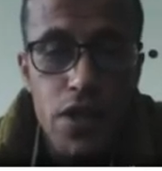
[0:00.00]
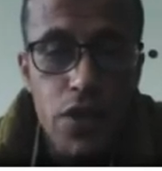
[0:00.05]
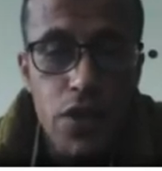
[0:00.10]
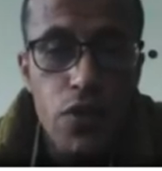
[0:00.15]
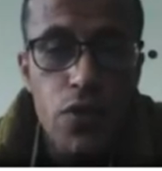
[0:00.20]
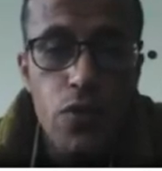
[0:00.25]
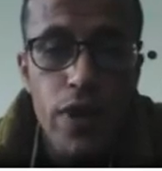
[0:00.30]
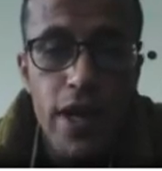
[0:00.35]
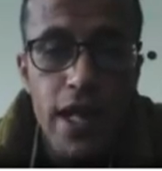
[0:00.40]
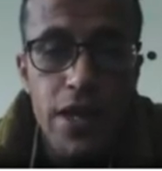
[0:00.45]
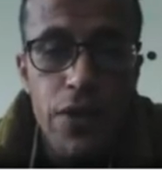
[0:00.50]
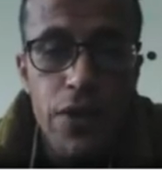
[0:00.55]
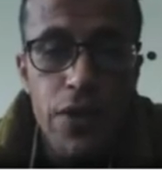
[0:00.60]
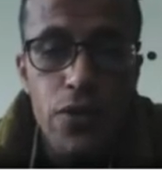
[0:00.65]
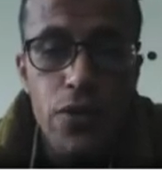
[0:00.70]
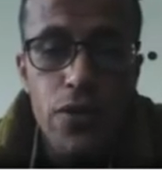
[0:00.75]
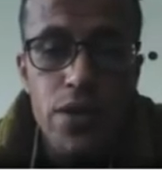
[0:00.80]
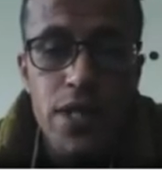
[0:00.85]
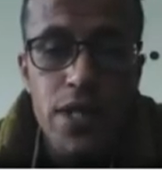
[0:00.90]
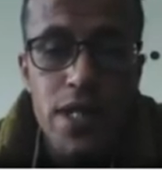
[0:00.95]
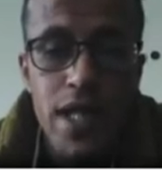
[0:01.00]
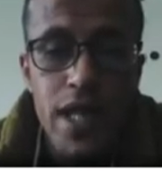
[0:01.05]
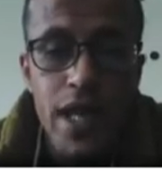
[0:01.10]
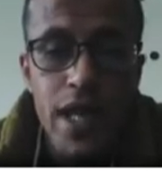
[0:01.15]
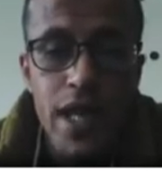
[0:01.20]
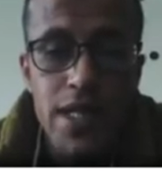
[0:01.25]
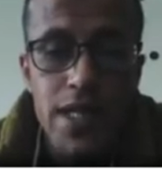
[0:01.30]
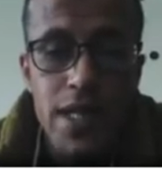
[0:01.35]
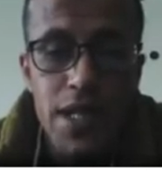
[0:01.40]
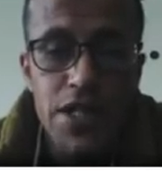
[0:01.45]
you will use
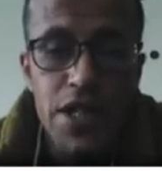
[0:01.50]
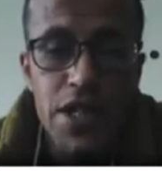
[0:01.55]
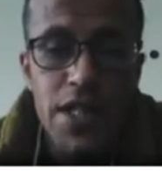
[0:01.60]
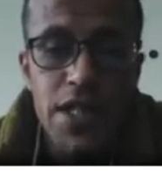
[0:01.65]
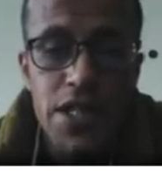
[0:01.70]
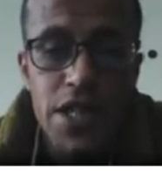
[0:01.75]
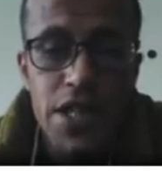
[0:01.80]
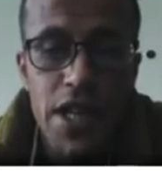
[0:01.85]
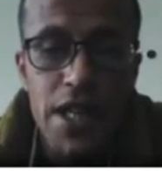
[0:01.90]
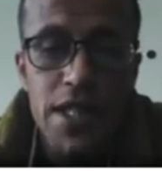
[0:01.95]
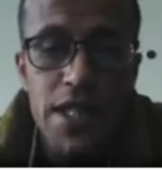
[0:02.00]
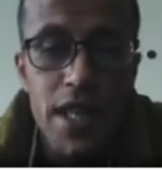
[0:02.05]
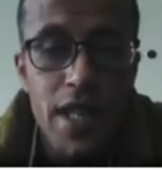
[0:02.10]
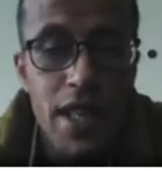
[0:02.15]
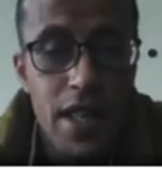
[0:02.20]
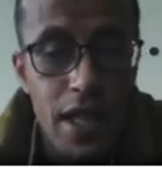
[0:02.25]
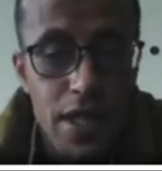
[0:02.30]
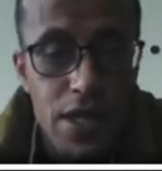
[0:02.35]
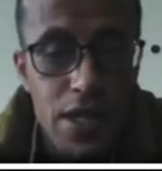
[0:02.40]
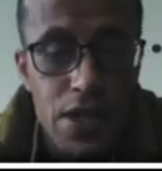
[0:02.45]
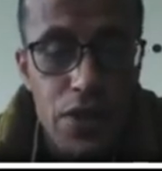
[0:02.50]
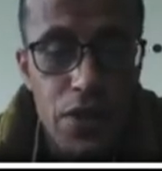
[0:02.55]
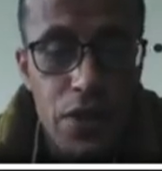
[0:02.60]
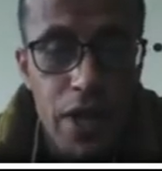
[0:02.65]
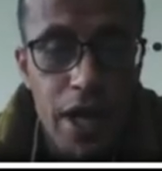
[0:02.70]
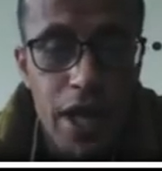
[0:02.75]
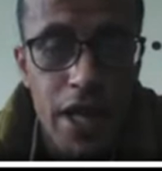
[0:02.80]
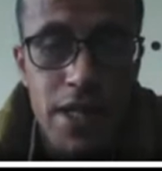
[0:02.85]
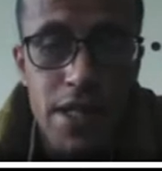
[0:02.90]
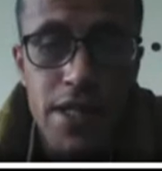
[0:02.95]
the suggestions in this
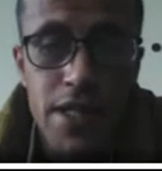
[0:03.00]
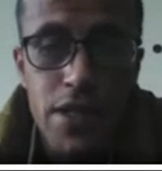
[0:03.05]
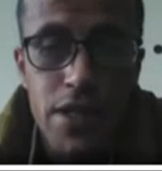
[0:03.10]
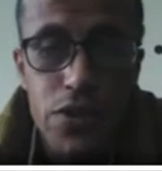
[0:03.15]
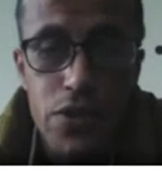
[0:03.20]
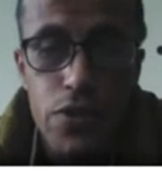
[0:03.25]
unit